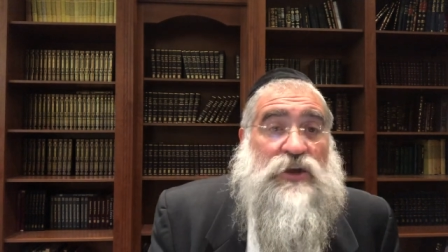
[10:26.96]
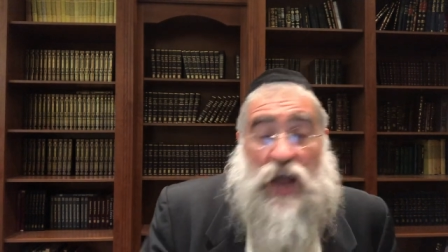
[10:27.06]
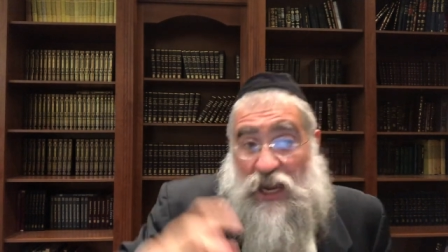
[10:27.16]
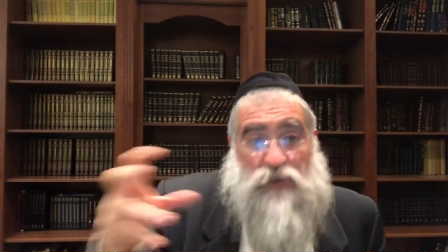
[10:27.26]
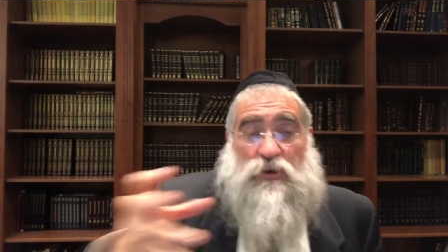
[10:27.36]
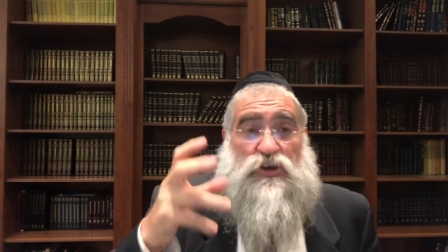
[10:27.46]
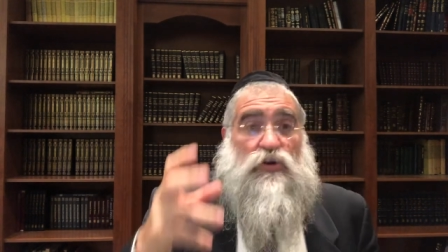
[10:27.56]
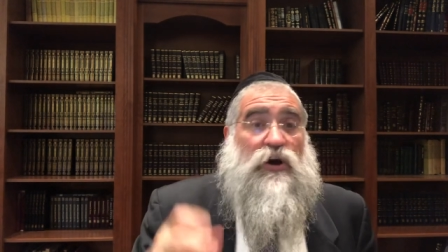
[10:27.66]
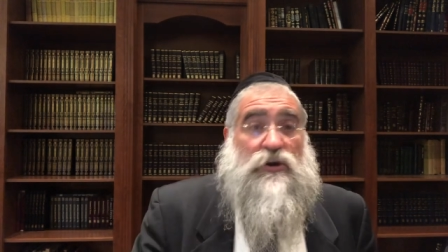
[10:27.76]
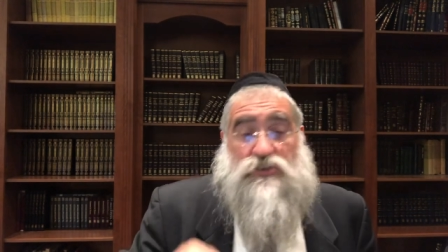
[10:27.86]
anywhere you
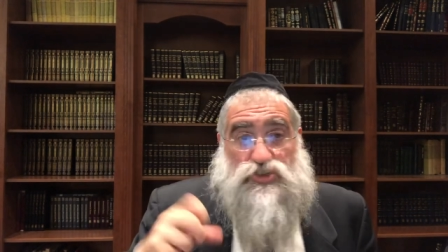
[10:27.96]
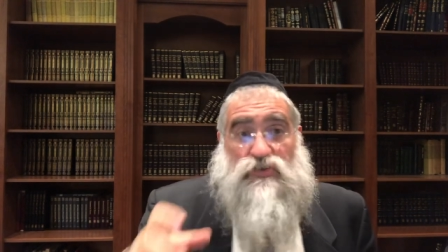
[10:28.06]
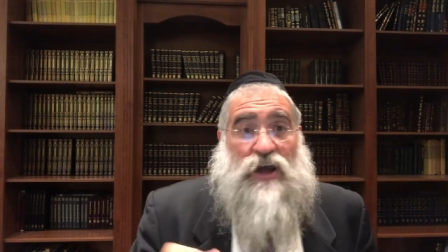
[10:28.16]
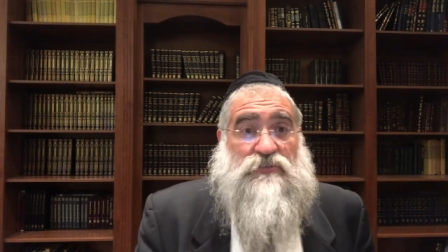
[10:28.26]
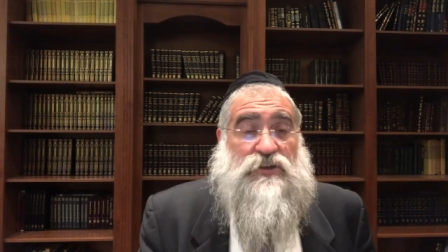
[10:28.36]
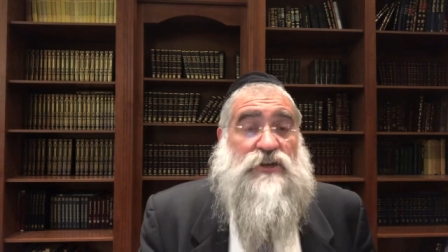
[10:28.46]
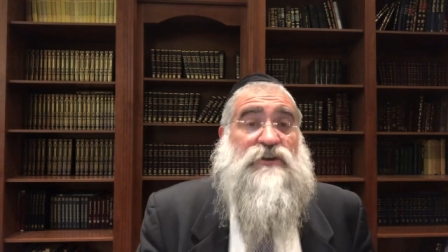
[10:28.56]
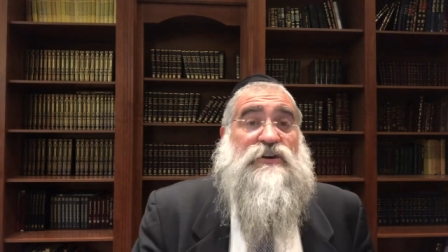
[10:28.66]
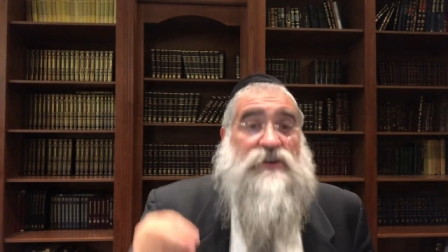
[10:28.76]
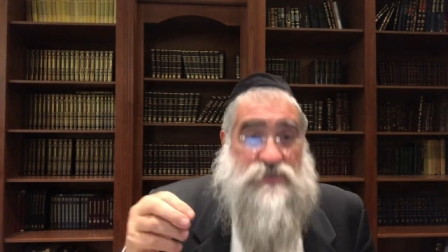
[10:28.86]
are, you're
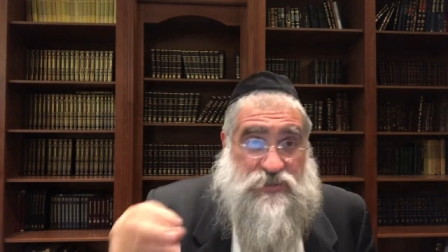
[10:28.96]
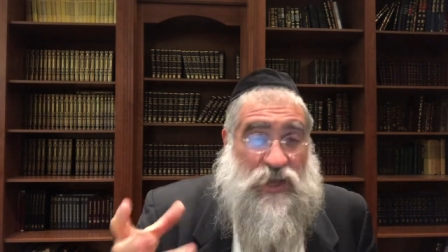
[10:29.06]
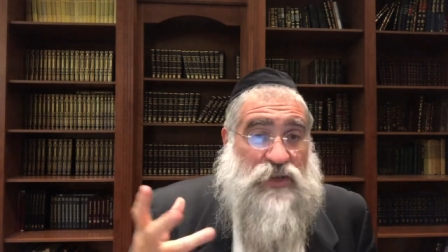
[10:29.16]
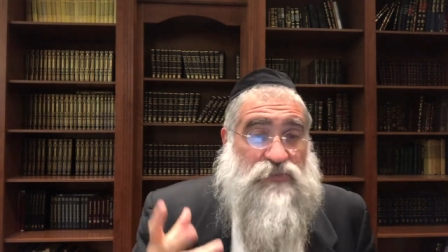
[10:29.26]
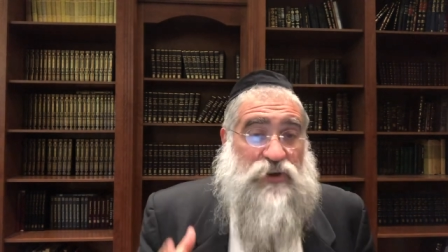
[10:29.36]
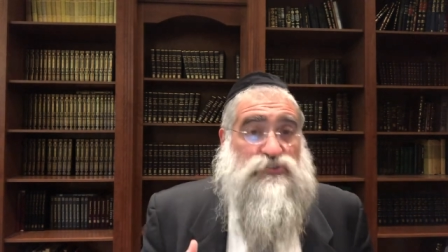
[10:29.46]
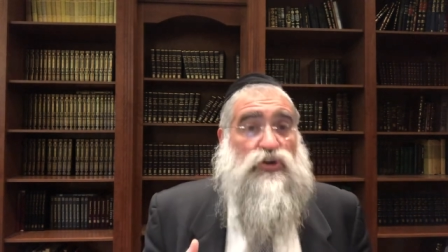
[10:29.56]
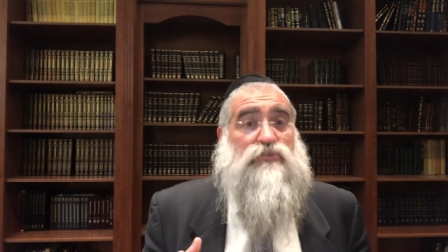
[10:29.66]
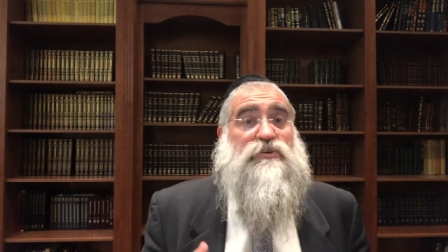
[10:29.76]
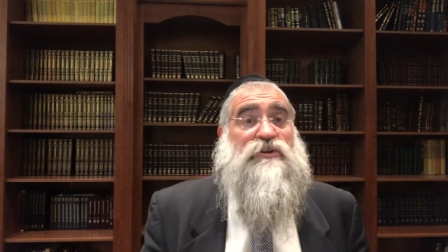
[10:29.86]
traveling, say a Dvar
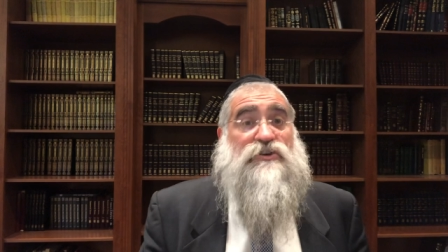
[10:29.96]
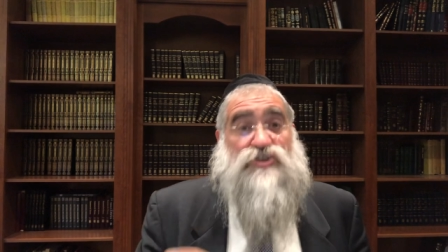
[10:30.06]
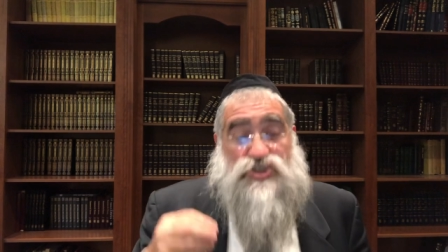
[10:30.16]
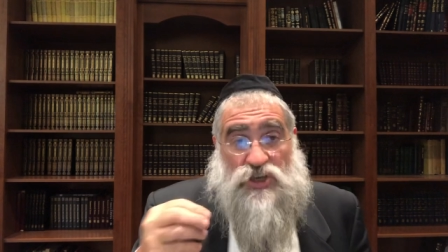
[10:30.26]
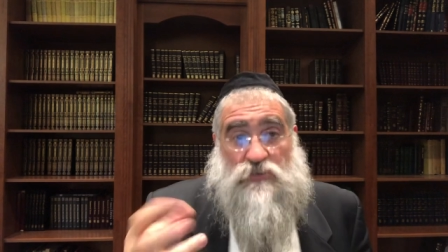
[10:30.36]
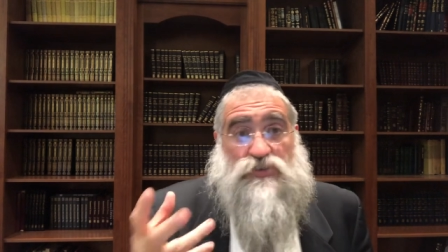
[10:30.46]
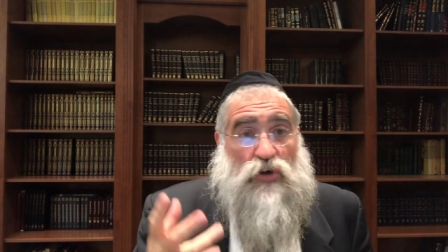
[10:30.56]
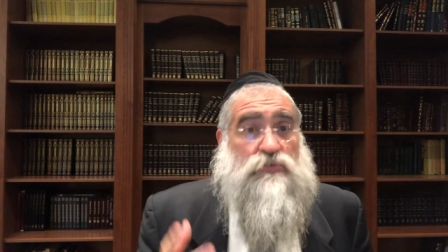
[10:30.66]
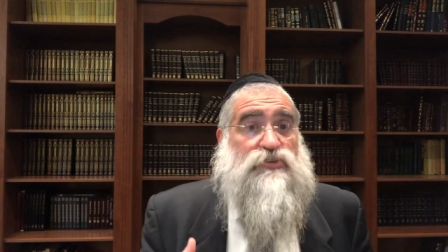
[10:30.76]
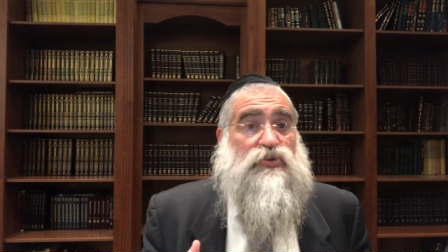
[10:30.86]
Torah, share a
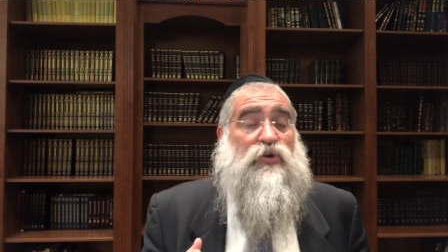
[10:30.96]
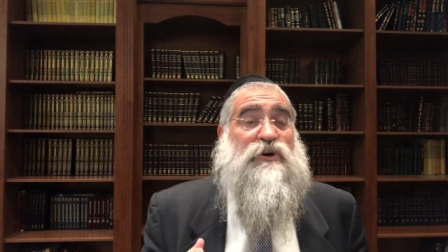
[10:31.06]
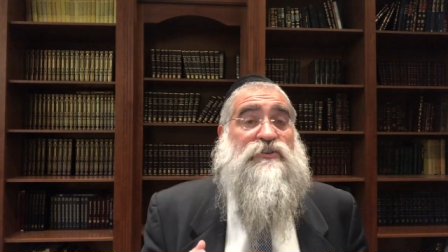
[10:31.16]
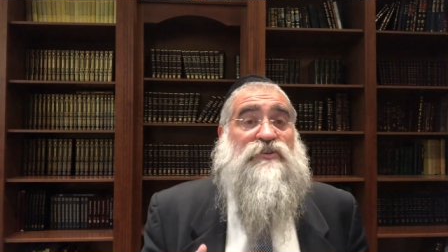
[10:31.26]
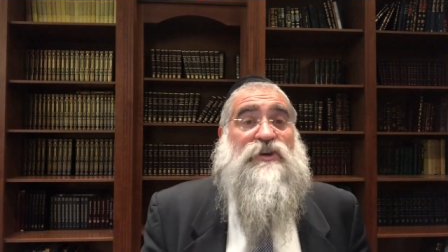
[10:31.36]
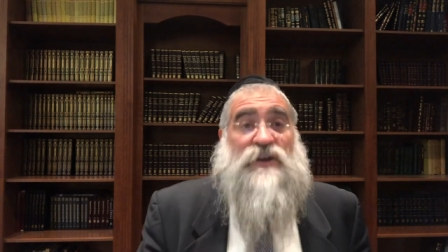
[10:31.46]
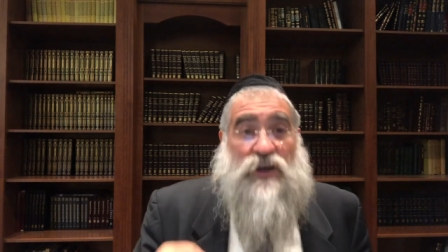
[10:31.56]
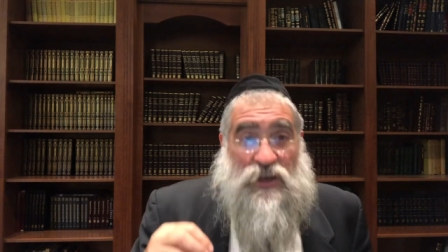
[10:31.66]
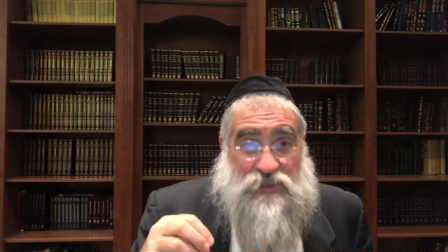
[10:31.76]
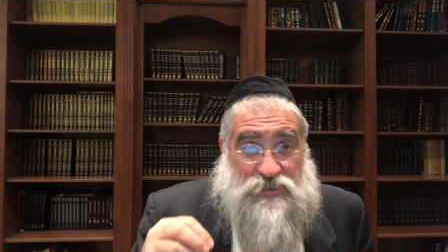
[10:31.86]
Torah thought,
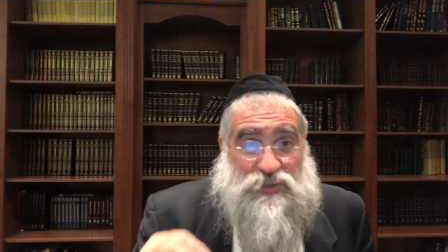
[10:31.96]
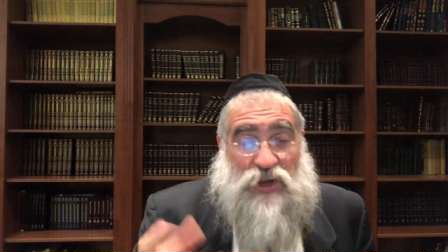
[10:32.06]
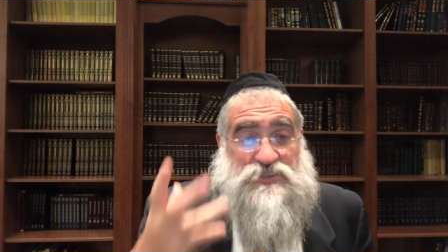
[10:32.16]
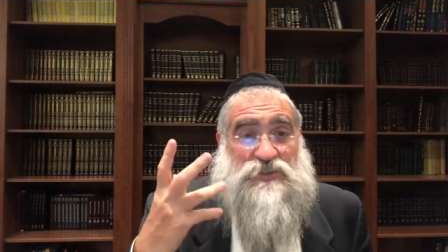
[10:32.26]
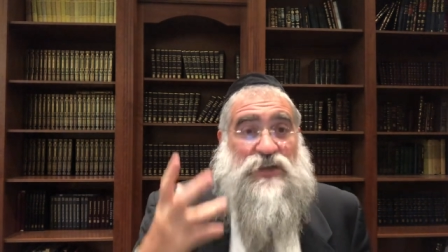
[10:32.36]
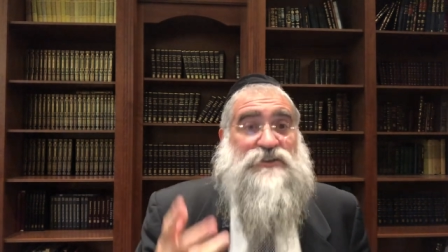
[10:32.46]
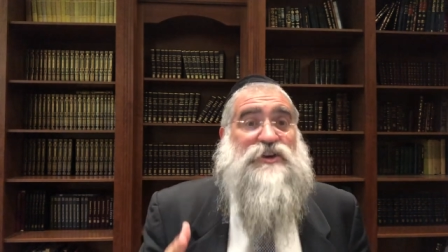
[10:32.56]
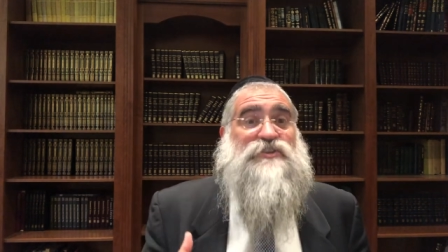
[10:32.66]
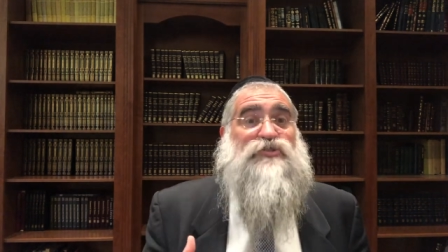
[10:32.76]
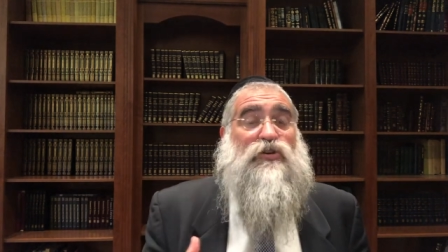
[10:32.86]
uh, discuss an
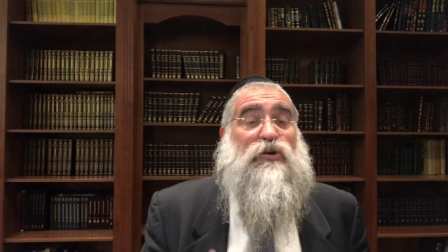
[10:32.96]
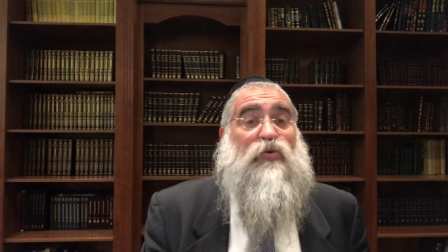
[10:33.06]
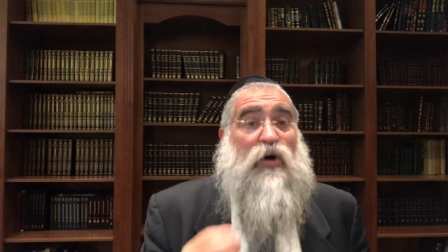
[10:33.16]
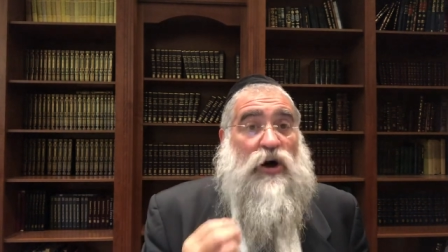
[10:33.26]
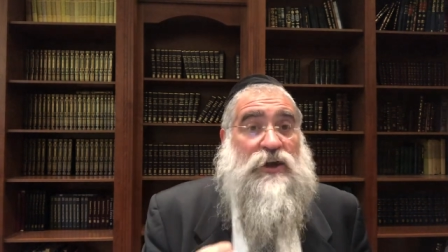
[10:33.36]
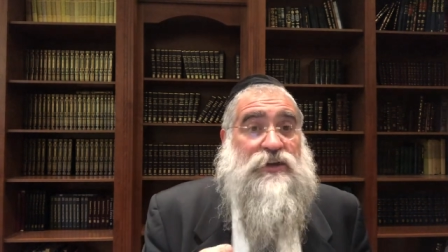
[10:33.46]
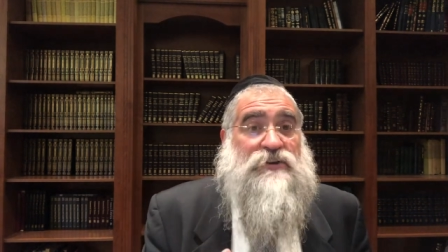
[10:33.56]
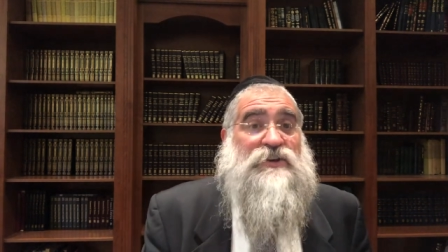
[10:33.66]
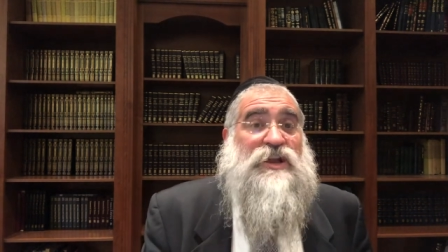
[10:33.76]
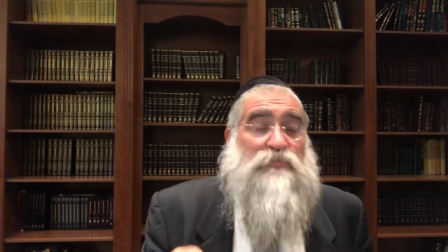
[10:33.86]
idea in Torah. Why?